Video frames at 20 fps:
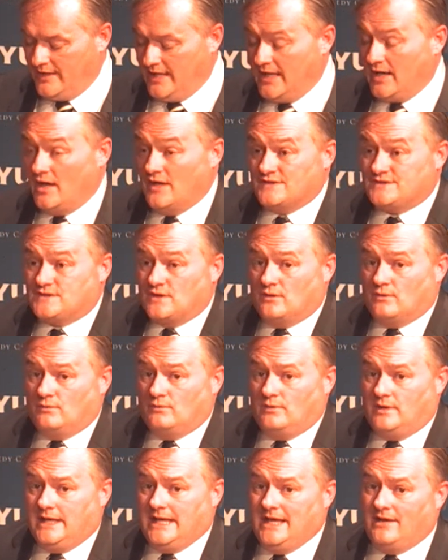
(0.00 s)
and also
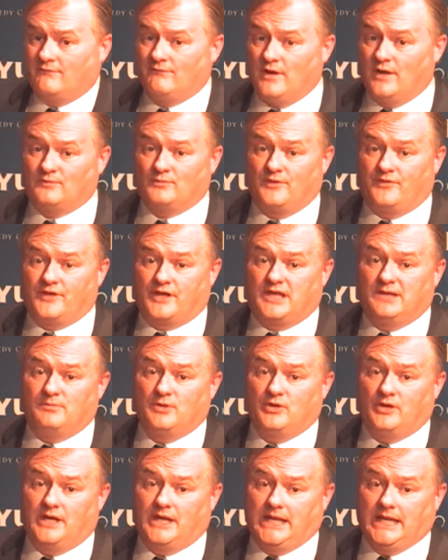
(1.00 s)
get involved with the
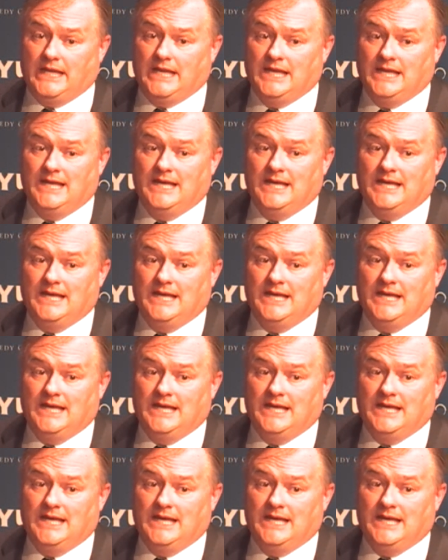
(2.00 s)
community.